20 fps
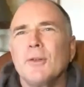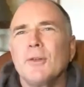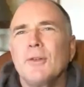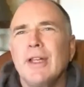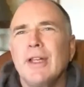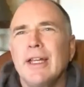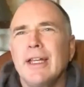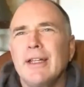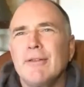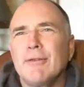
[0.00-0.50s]

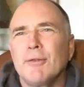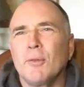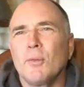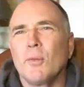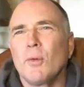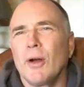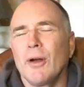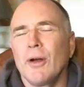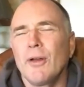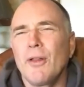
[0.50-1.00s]
Dave,
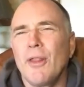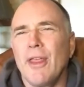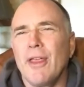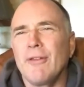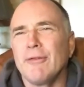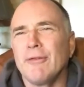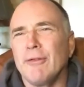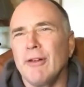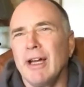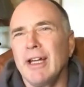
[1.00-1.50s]
where do they
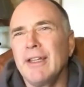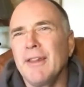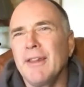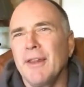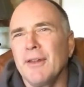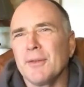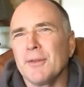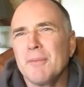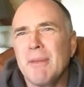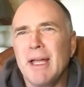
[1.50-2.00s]
find
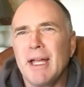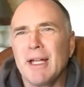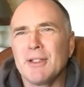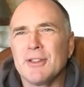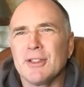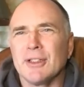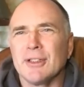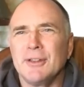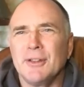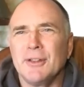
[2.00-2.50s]
this
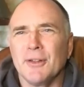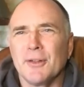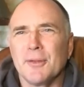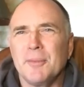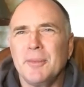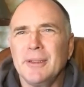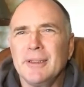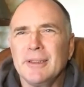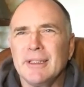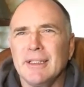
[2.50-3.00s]
magic you're
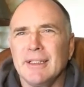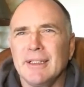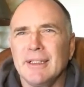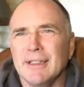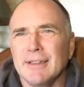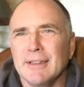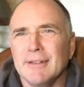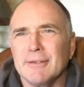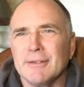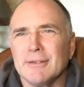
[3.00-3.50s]
speaking
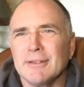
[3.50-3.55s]
of?